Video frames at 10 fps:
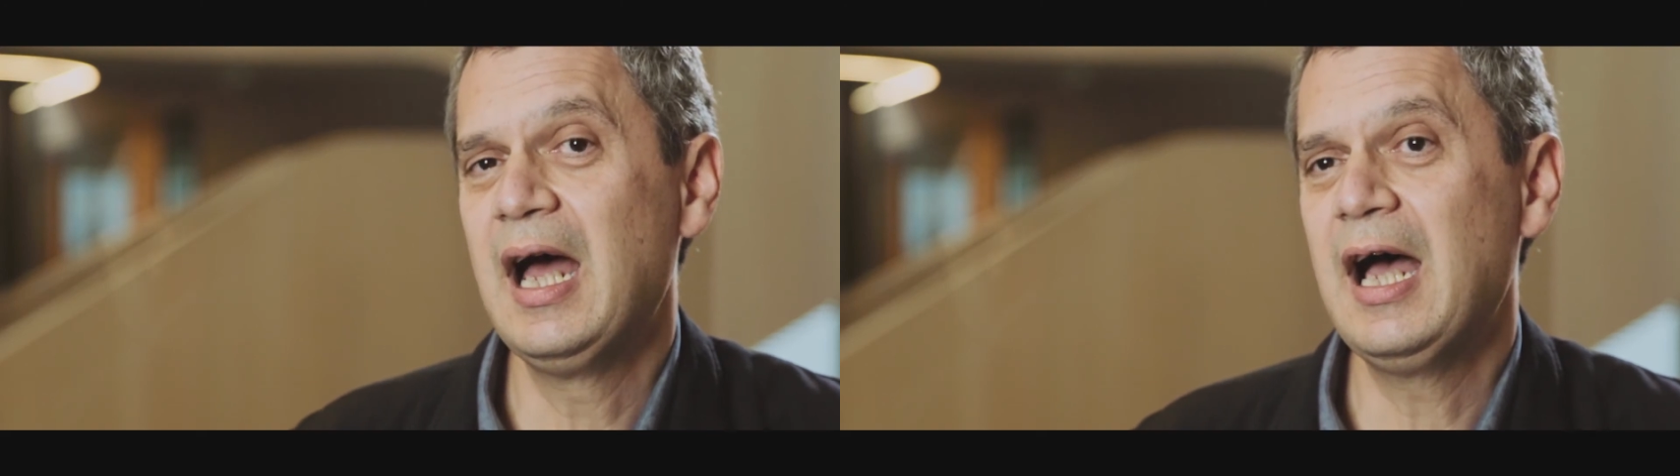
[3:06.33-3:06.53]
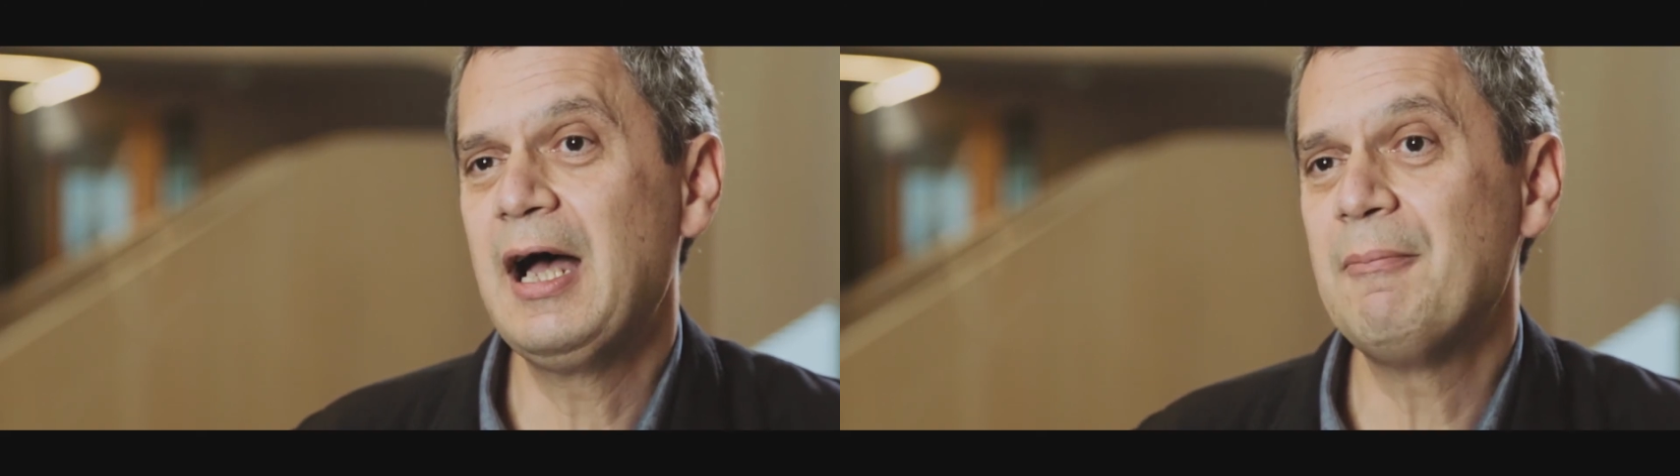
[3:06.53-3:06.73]

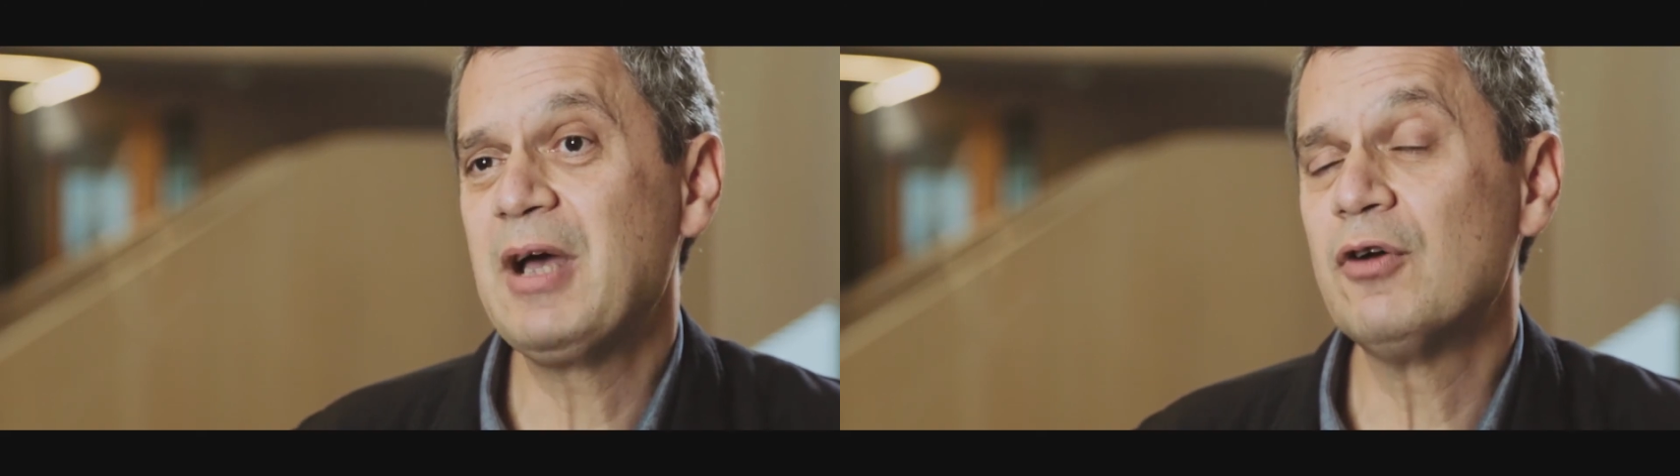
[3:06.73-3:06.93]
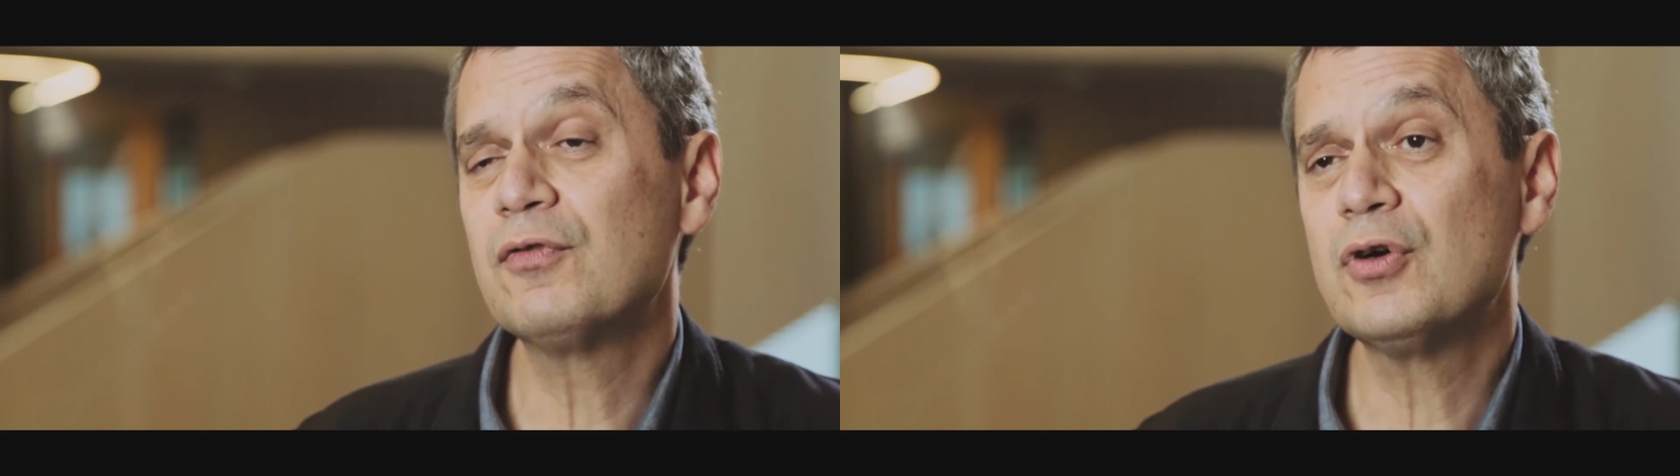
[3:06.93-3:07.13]

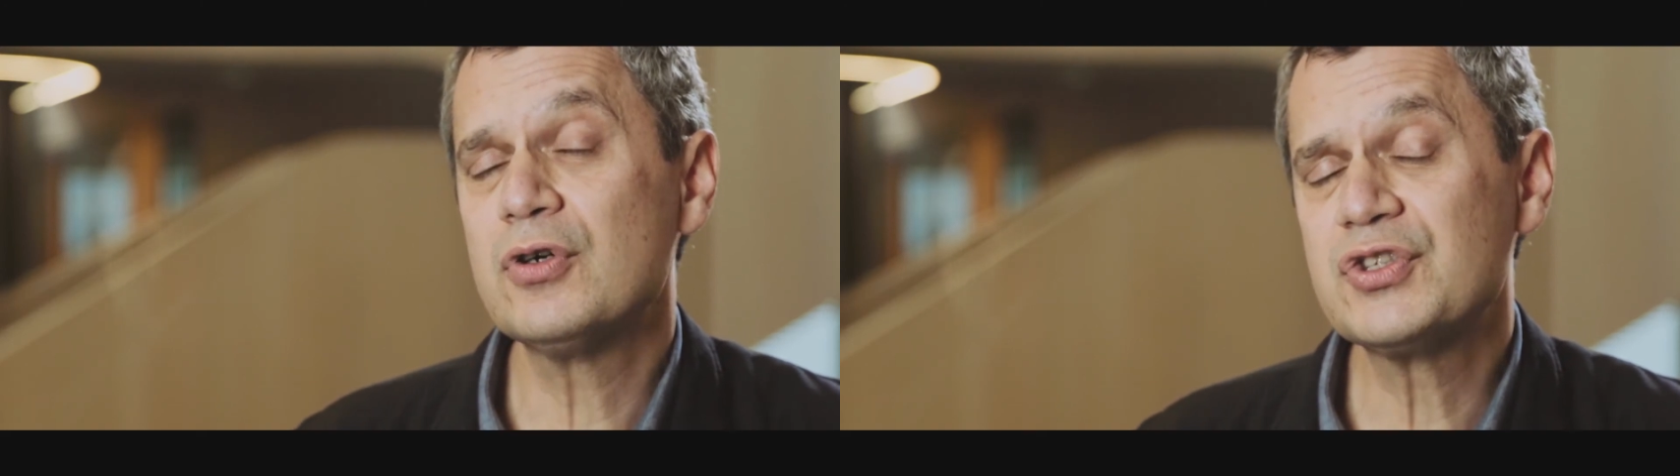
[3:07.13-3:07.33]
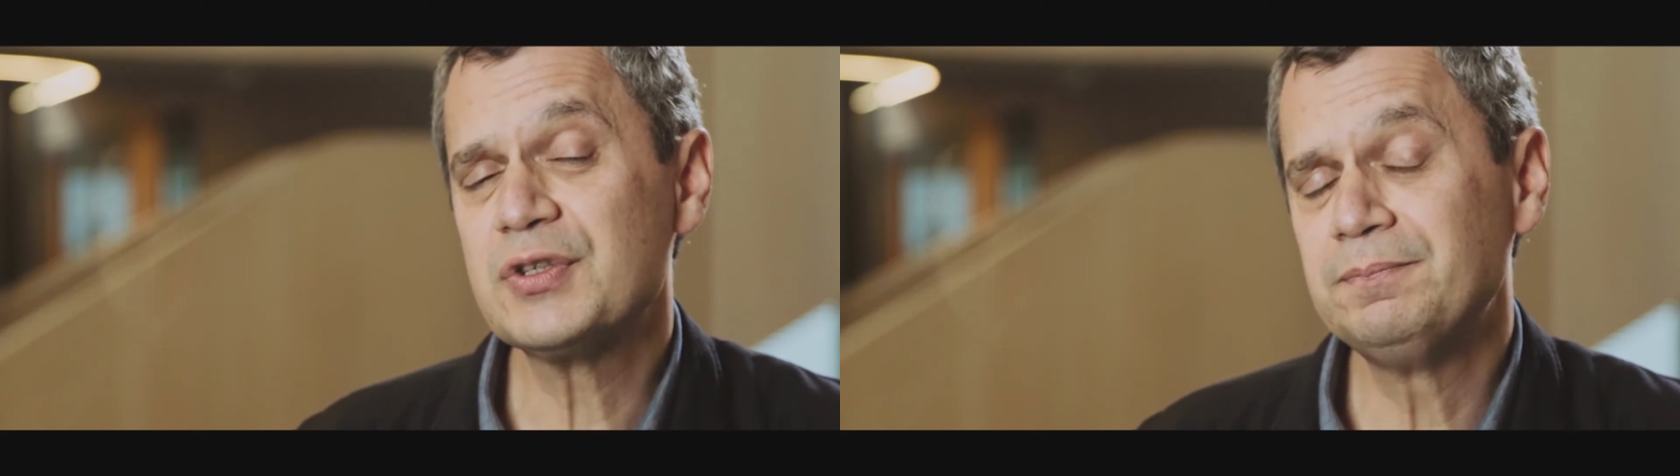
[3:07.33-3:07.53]
Um, and of
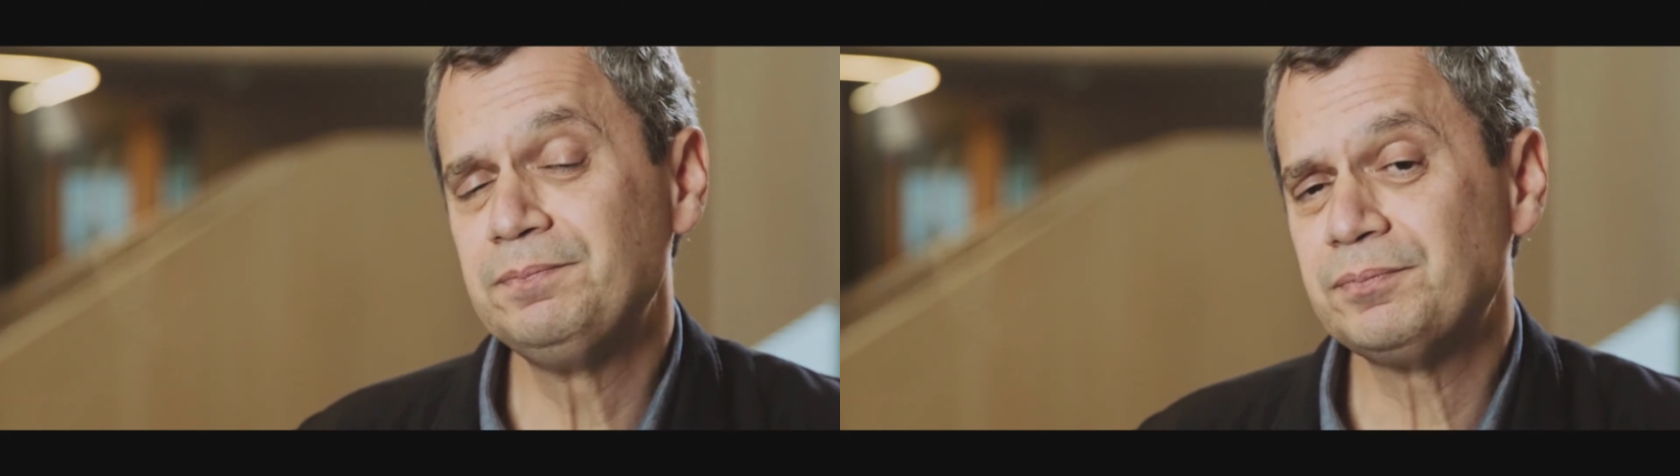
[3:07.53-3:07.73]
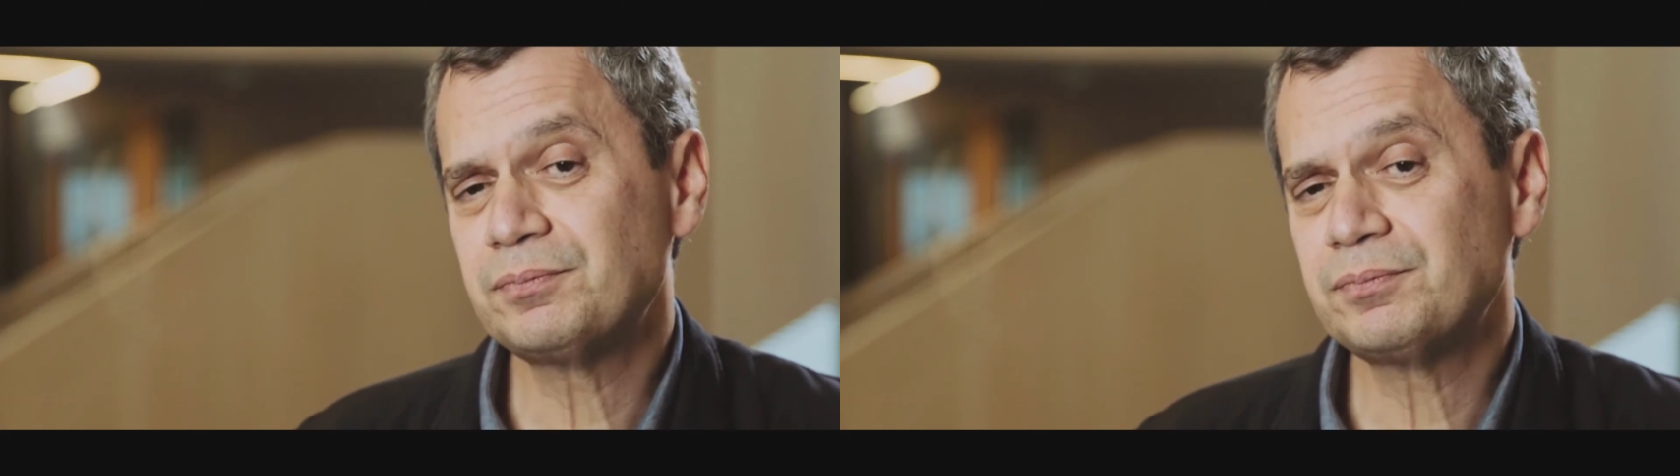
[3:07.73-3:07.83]
course,